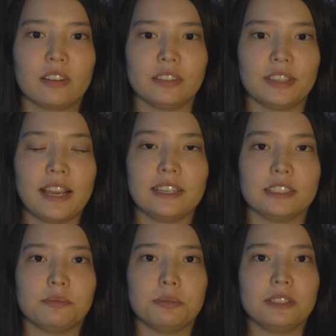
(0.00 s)
yeah,
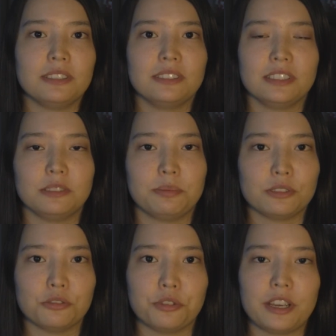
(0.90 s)
it's
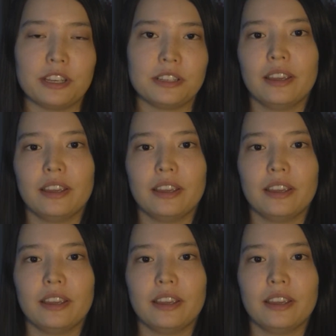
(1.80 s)
been great,